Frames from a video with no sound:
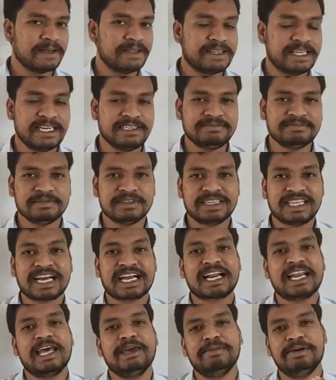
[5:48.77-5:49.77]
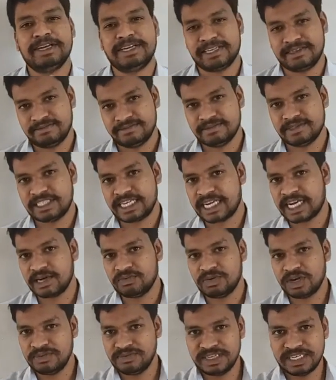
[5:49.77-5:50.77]
Then the climate.
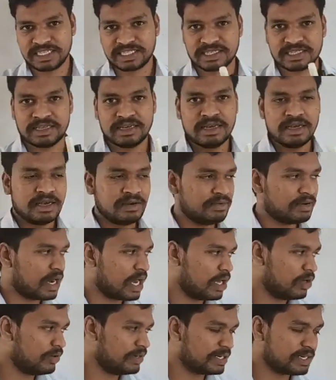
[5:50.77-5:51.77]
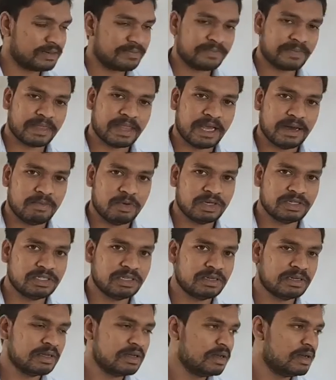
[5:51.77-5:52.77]
Second one we discussed. I have written about
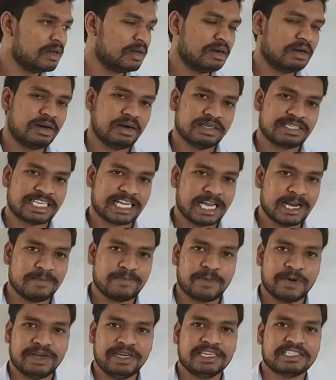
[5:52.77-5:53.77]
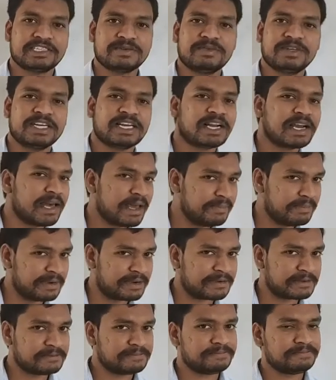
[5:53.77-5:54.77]
the second point. It's about the
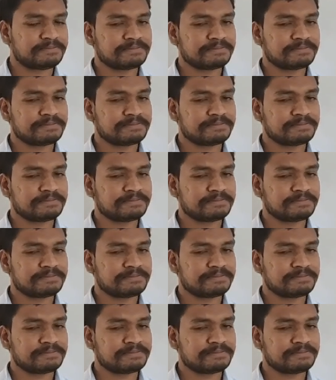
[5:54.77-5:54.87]
climate.